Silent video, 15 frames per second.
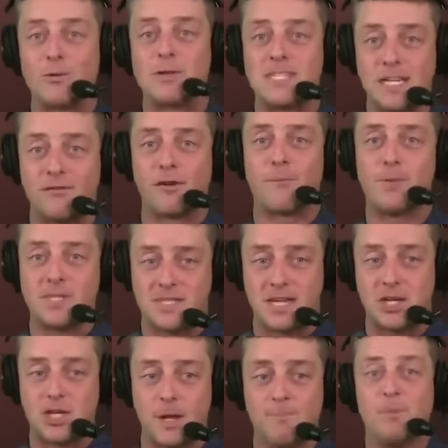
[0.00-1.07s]
receiver
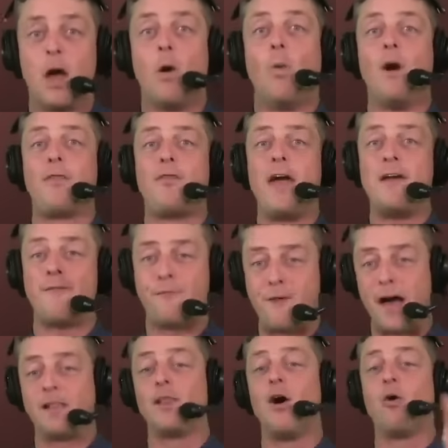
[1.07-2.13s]
position with a
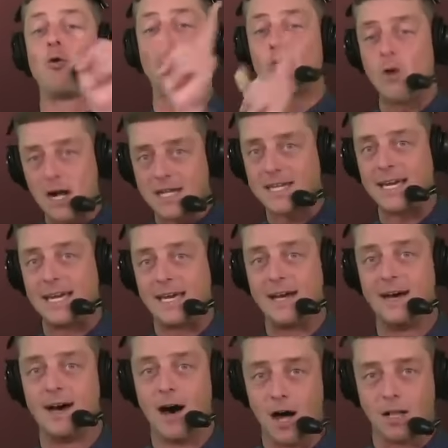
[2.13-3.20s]
fellow
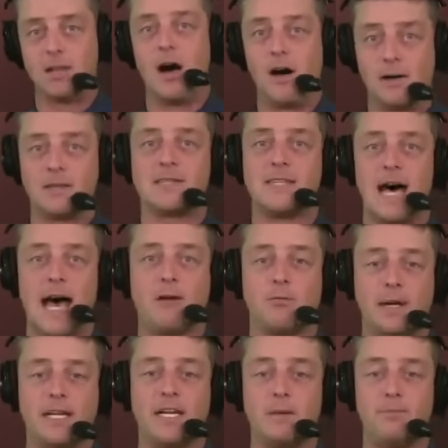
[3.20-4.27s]
rookie alongside
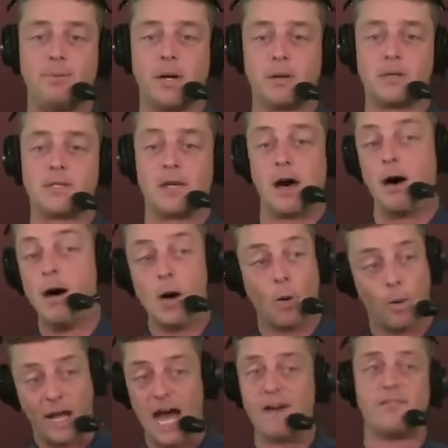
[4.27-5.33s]
Ricky Pearsall.
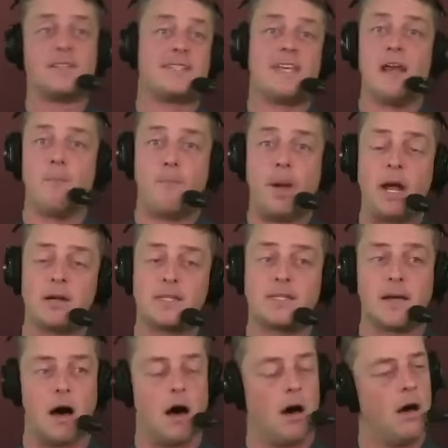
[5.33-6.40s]
We haven't seen
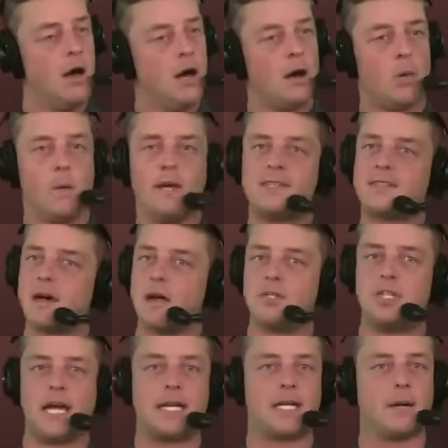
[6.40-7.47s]
Pearsall. We saw
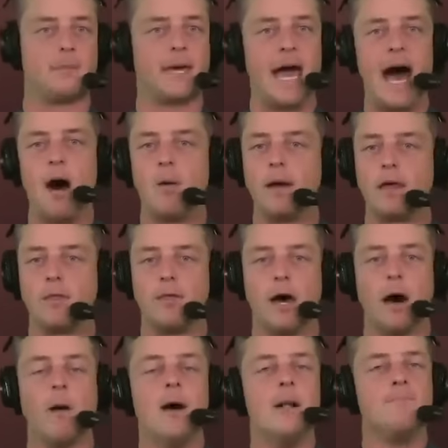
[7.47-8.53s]
Jacob Cowing,
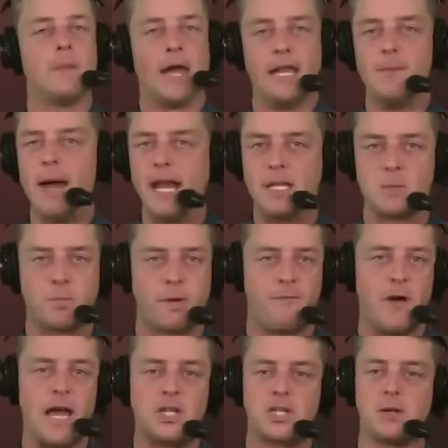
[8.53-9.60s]
though. And he made his
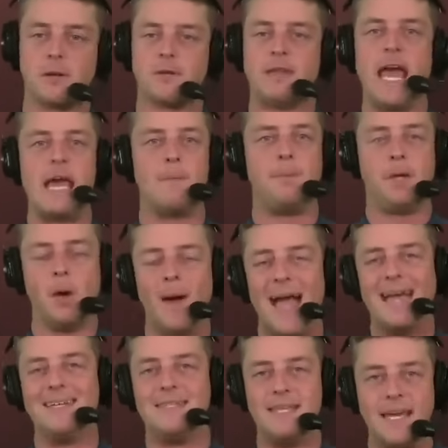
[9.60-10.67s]
professional debut
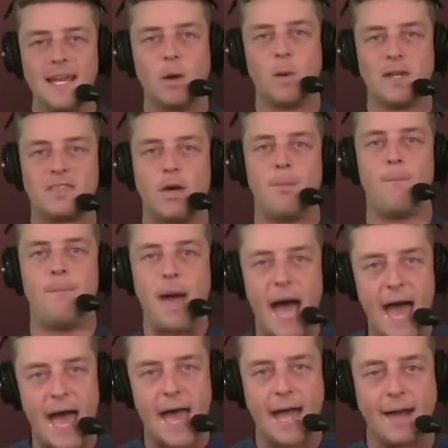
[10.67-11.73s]
and did it with the
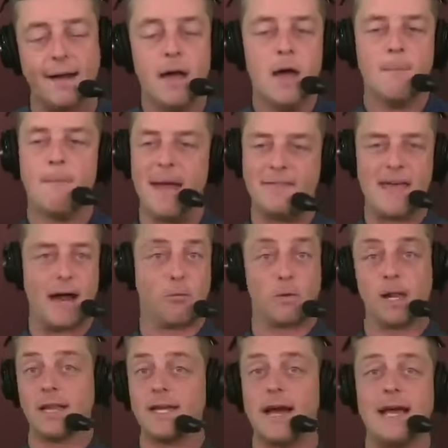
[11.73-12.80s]
bang. Made that
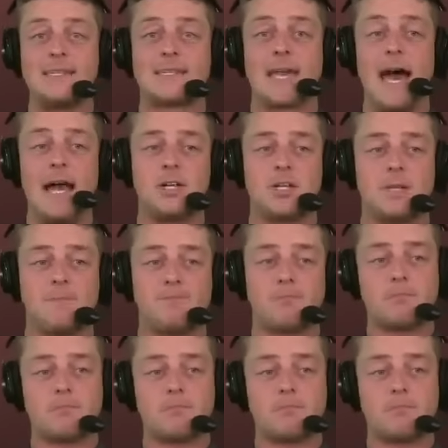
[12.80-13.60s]
really nice catch